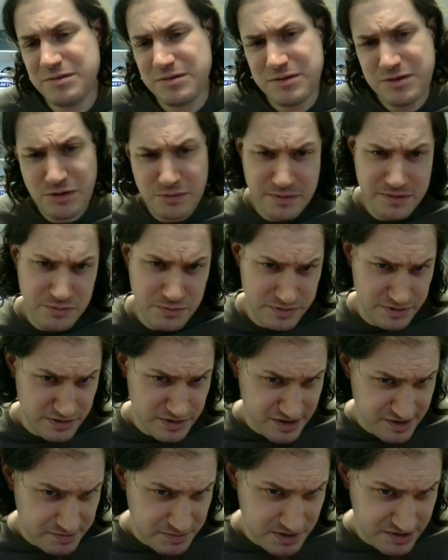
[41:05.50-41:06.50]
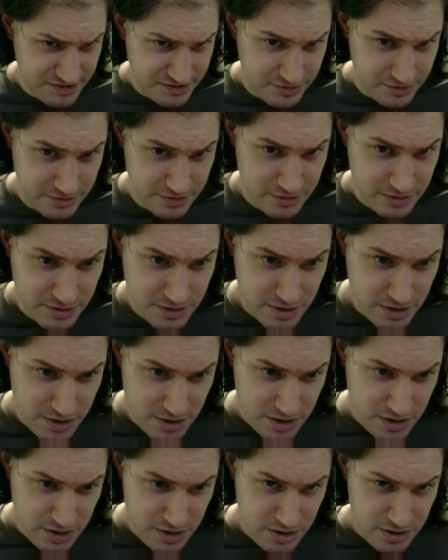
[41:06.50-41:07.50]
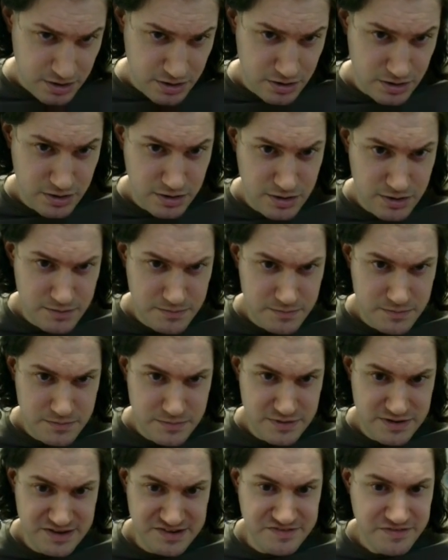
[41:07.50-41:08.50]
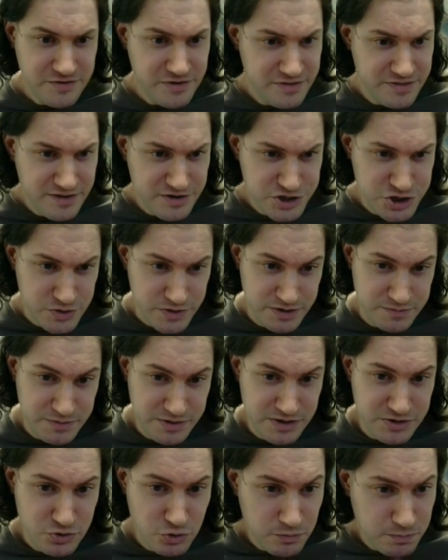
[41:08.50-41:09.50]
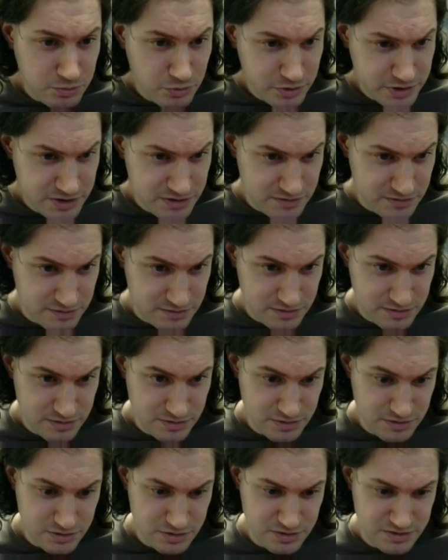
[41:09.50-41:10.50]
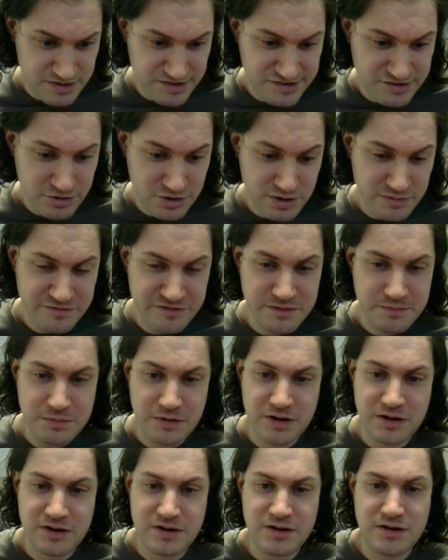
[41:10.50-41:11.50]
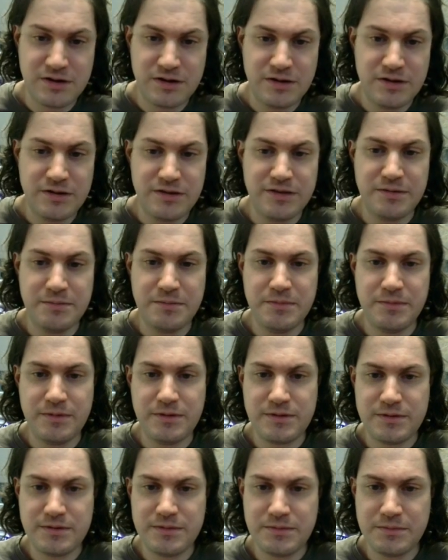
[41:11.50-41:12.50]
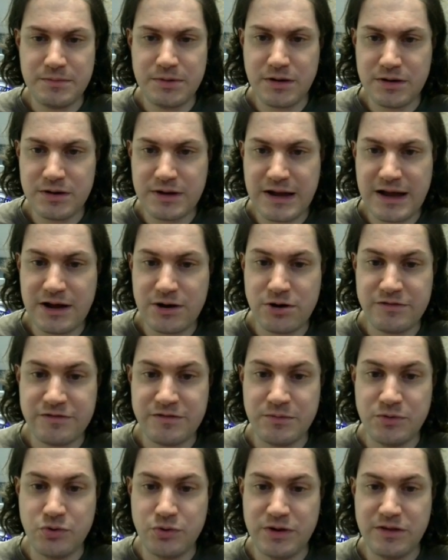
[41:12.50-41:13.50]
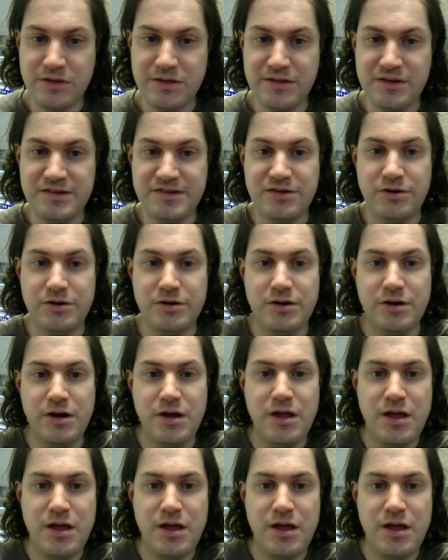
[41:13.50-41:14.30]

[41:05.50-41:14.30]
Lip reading: by the way, the Yes Minister is very Thatcherite, but at no point does Sir Humphrey block Hacker from doing things that are